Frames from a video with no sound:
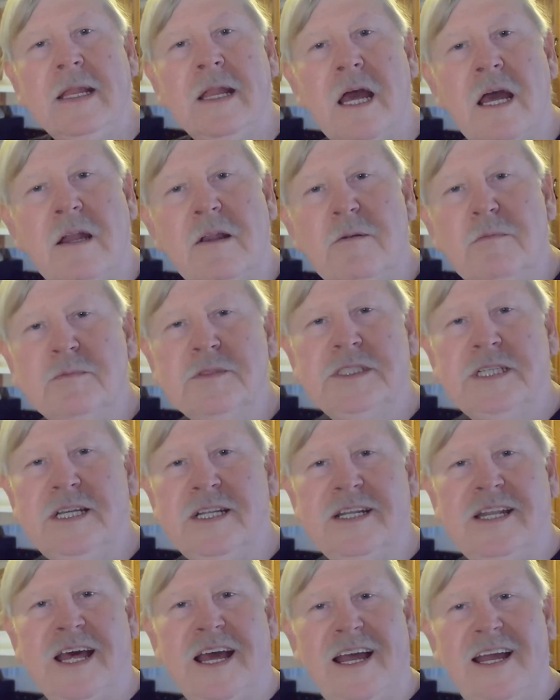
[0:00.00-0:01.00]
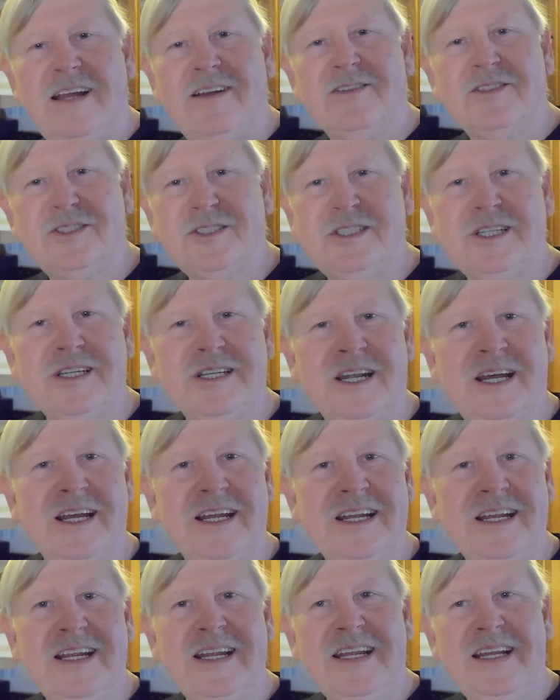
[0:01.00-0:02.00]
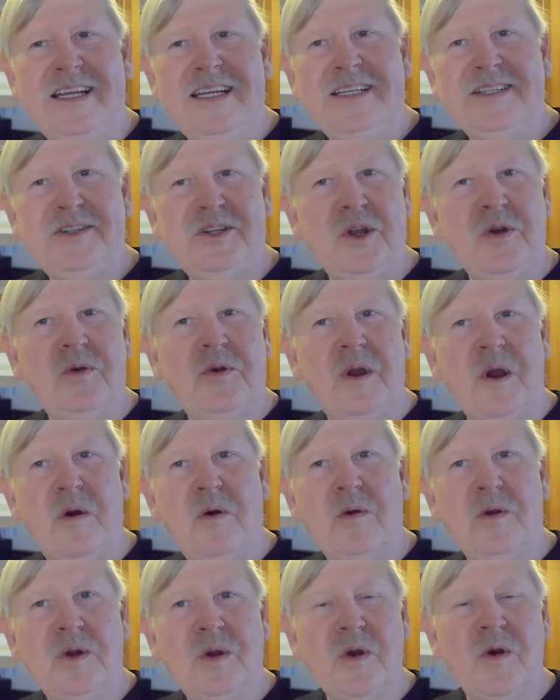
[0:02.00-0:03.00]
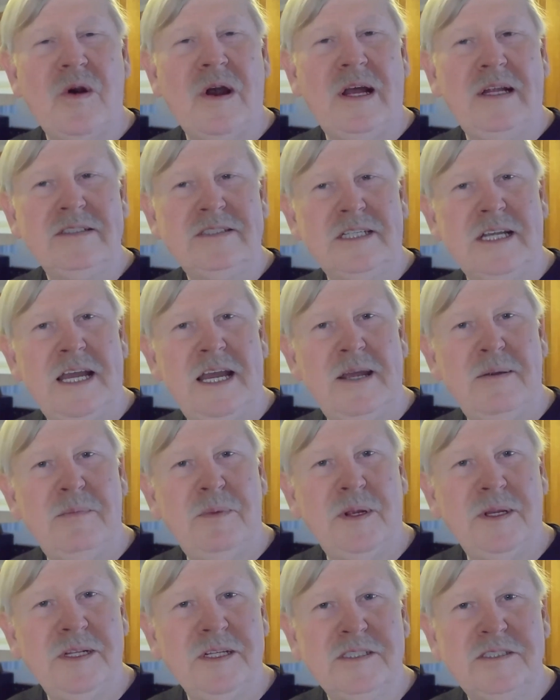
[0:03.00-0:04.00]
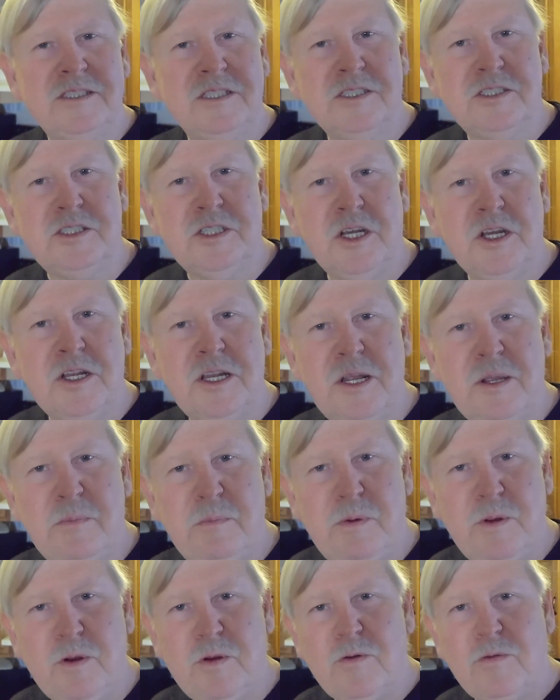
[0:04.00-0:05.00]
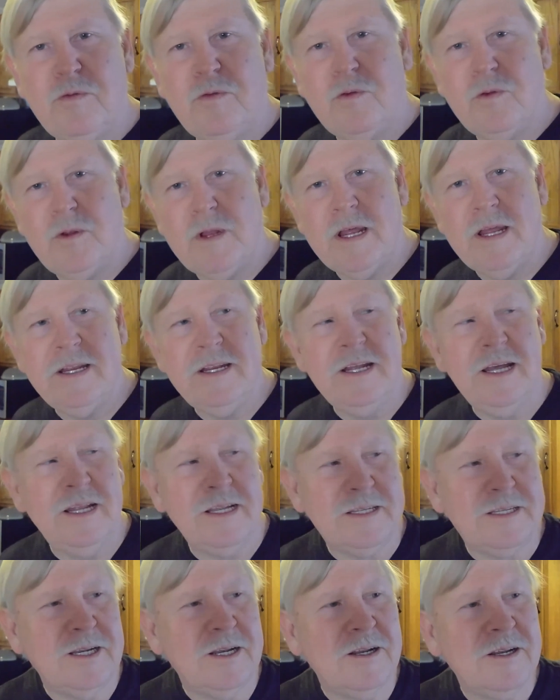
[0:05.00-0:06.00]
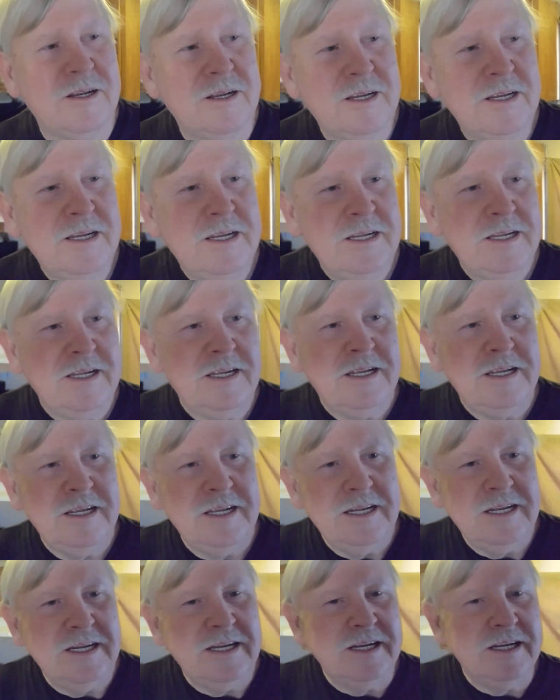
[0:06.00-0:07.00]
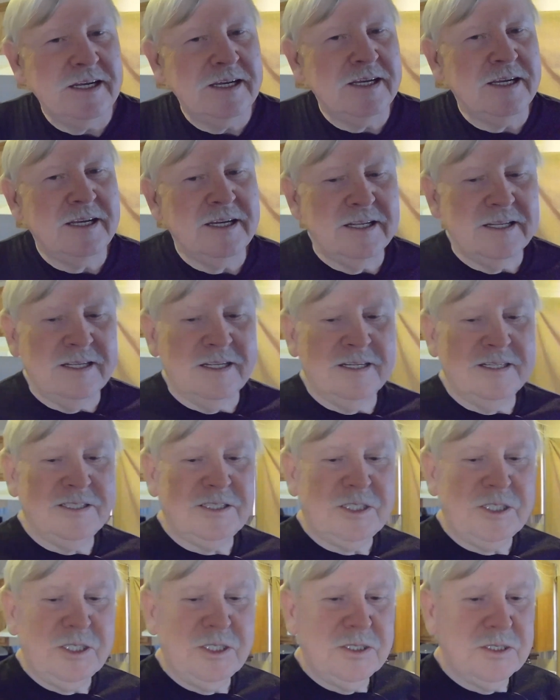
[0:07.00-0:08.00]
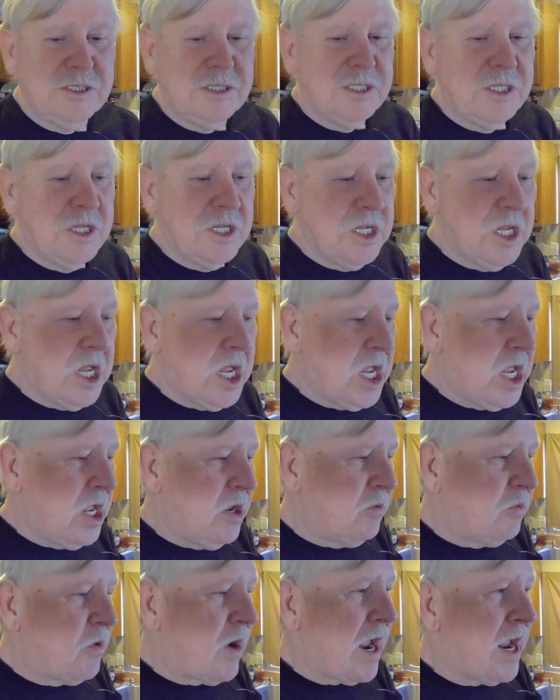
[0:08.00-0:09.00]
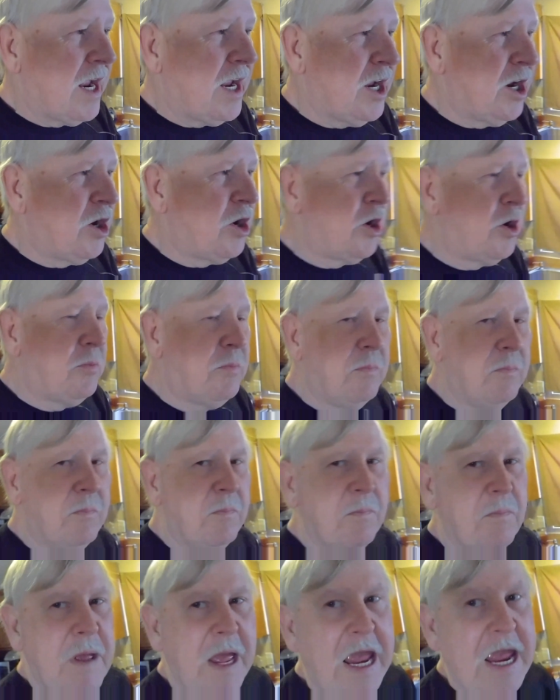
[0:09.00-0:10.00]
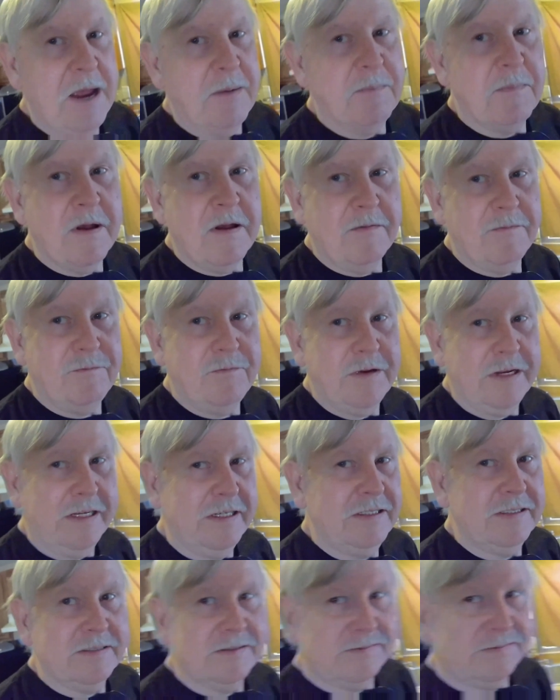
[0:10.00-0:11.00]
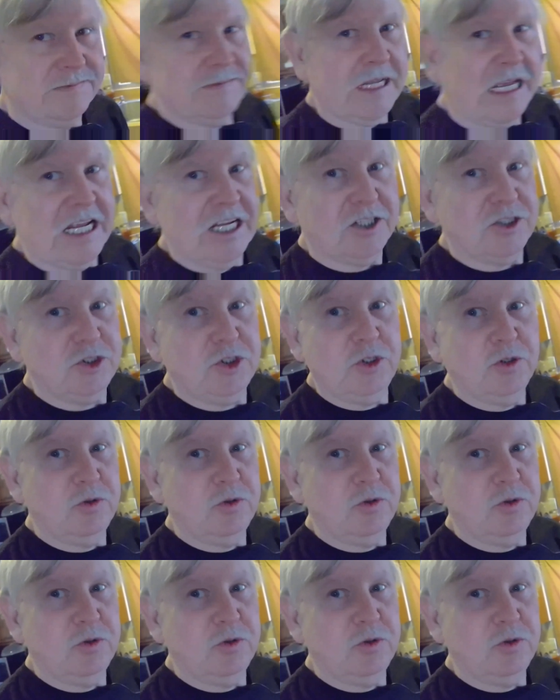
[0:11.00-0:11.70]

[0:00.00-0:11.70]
and Autumn's in the house today. Too cold to go outside, but it's a sunny, beautiful day out there. And she's right here at my feet, as